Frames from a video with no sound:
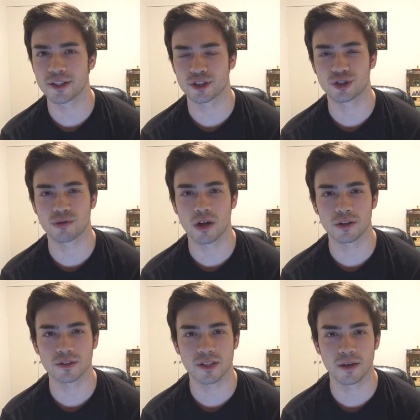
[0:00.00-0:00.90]
your
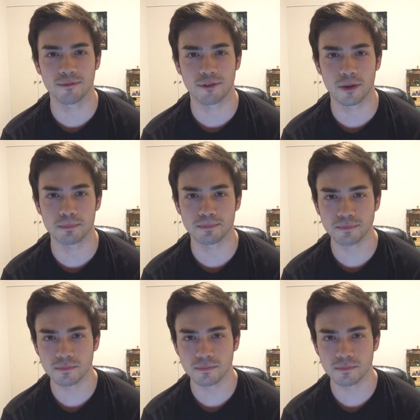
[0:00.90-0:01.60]
struggles come from